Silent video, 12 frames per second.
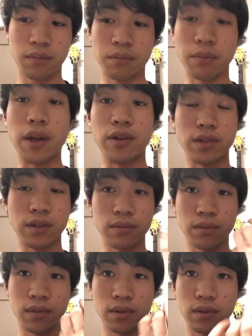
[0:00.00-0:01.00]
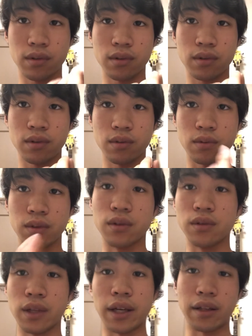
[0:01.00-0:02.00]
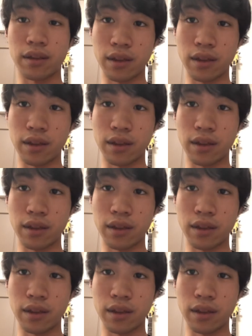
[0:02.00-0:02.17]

because like